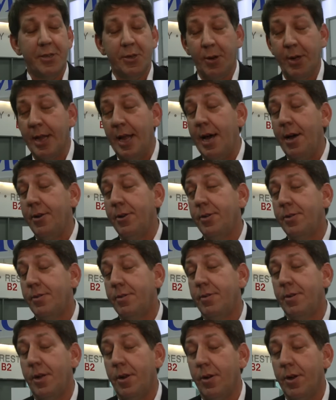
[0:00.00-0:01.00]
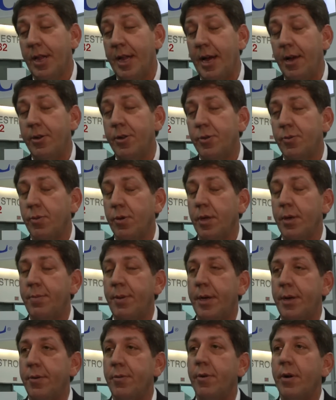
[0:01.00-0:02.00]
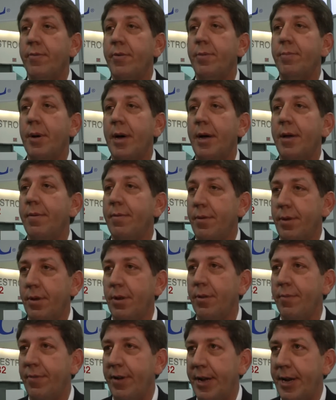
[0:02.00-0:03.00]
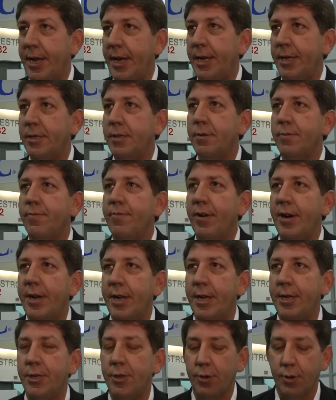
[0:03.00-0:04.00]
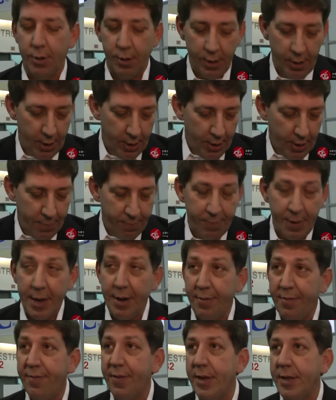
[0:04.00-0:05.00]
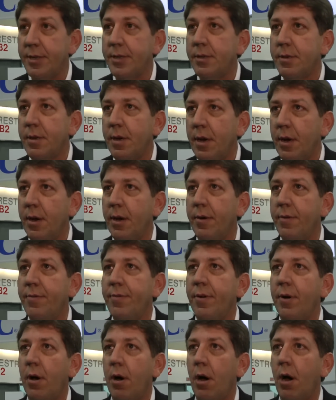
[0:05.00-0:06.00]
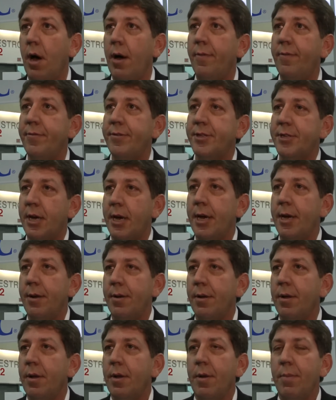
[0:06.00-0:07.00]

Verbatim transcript: So cloud is, cloud is really being driven by, the financial benefits of off-site.